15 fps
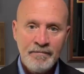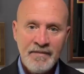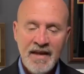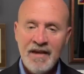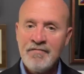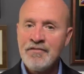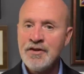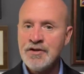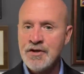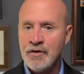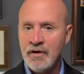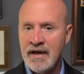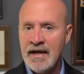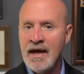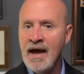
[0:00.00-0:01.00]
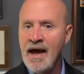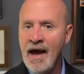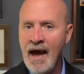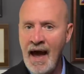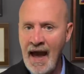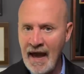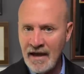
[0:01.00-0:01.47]
if the jury
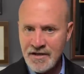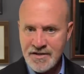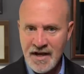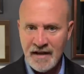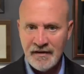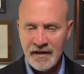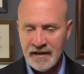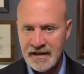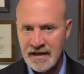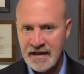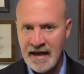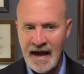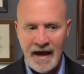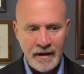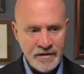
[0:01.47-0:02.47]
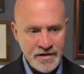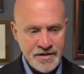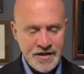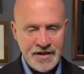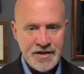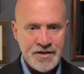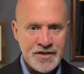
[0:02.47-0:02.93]
hangs on the lead count,
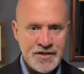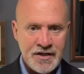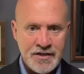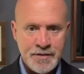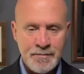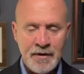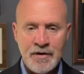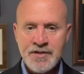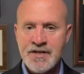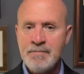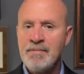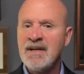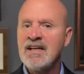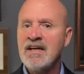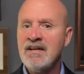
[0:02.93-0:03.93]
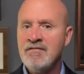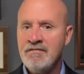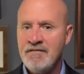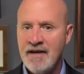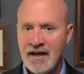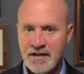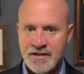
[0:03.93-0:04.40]
seditious conspiracy, but
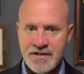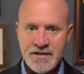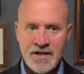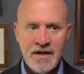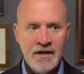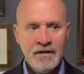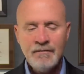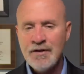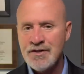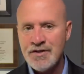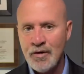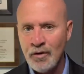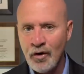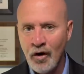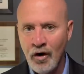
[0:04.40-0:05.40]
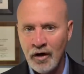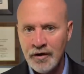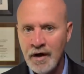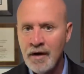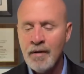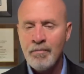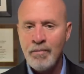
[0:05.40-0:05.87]
convicts the so-called
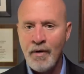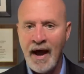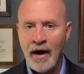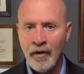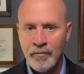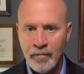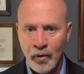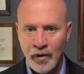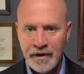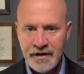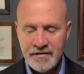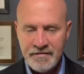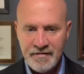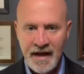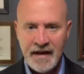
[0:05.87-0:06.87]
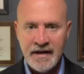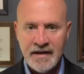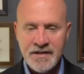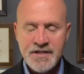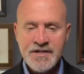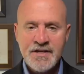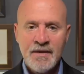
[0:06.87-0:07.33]
Proud Boy
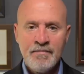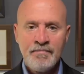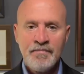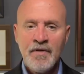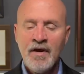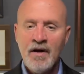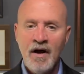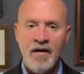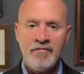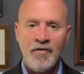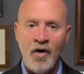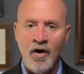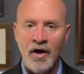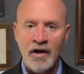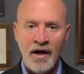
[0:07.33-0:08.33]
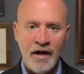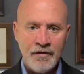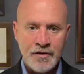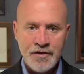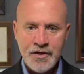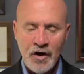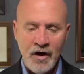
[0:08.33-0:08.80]
defendants of all other
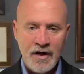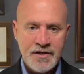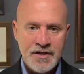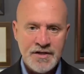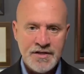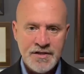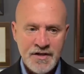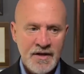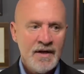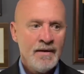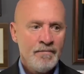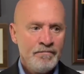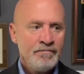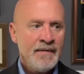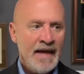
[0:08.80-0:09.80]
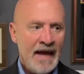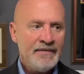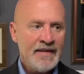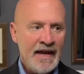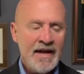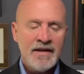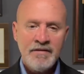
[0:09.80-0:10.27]
charges. At
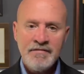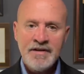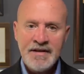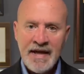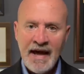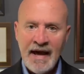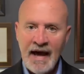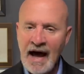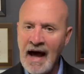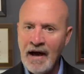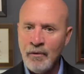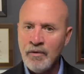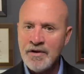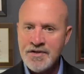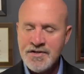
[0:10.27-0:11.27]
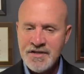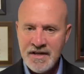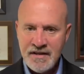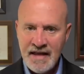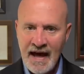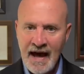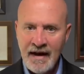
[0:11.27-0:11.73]
the end of the day, I will see
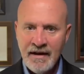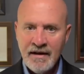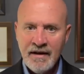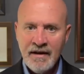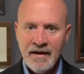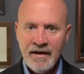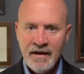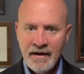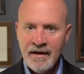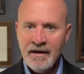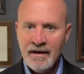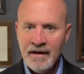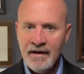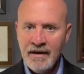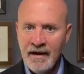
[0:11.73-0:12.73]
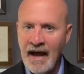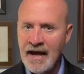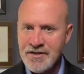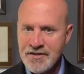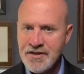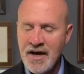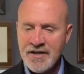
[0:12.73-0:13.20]
that
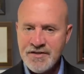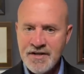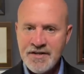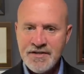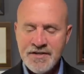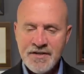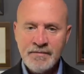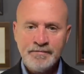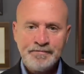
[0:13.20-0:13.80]
as justice.